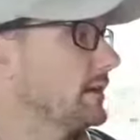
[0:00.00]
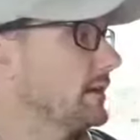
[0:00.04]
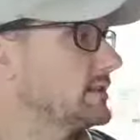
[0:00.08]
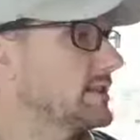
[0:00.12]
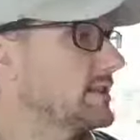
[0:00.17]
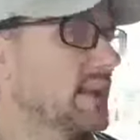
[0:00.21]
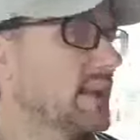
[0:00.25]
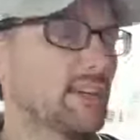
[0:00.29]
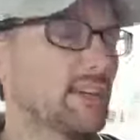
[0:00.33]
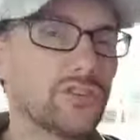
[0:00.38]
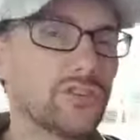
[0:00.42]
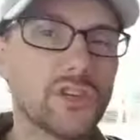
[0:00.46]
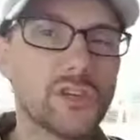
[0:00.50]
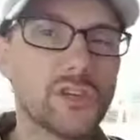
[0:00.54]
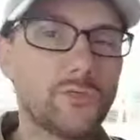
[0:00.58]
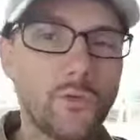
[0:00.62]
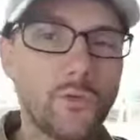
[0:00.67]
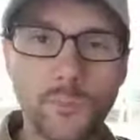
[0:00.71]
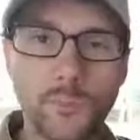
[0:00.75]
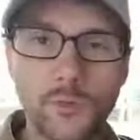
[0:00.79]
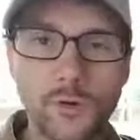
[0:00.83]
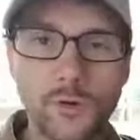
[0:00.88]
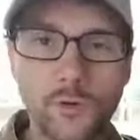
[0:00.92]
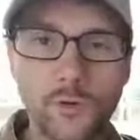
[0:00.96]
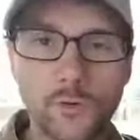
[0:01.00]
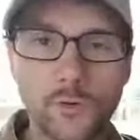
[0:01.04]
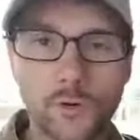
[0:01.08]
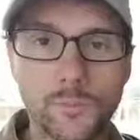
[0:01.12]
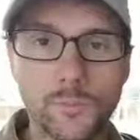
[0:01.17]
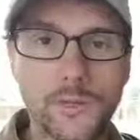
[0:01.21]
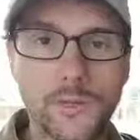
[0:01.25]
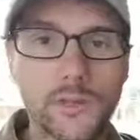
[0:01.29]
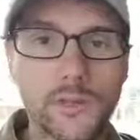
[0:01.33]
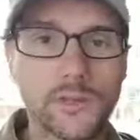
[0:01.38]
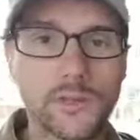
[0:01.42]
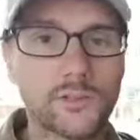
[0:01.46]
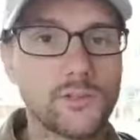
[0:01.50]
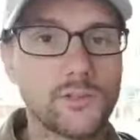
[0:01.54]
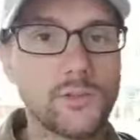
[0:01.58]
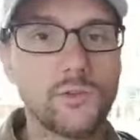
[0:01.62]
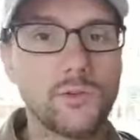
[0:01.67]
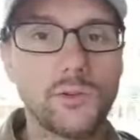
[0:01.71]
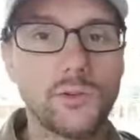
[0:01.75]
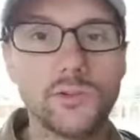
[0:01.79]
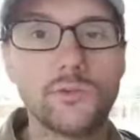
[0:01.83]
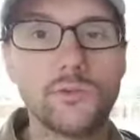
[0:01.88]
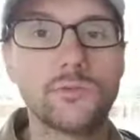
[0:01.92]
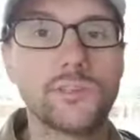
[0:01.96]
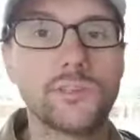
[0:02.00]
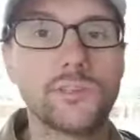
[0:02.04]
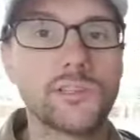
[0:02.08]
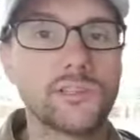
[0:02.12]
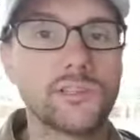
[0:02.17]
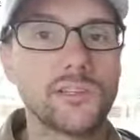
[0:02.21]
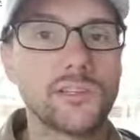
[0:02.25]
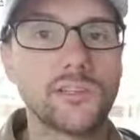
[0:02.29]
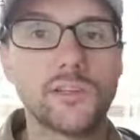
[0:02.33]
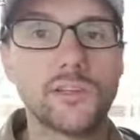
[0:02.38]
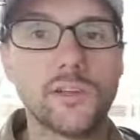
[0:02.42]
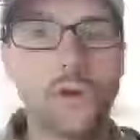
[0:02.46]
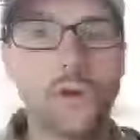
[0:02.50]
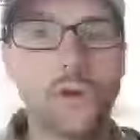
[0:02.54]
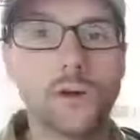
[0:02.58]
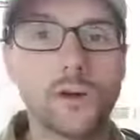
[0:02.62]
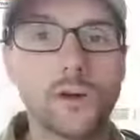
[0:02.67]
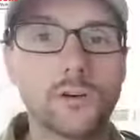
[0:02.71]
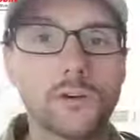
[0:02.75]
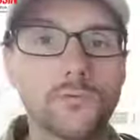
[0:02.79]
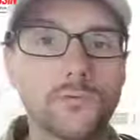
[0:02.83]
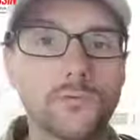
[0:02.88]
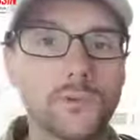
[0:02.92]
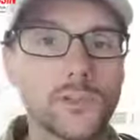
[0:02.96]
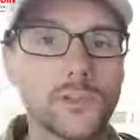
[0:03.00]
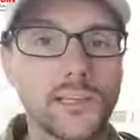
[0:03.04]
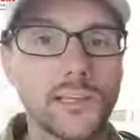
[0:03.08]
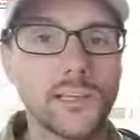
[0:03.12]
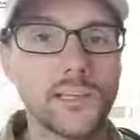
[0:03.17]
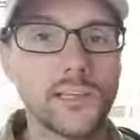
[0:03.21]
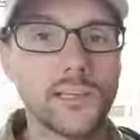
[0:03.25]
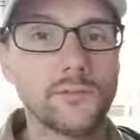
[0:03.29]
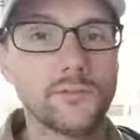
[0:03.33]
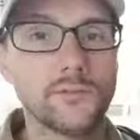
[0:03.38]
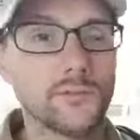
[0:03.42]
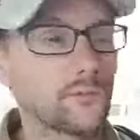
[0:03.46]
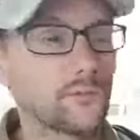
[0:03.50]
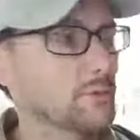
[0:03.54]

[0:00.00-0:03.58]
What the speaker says: It's not just for manure, because you can use this in the yard for leaves,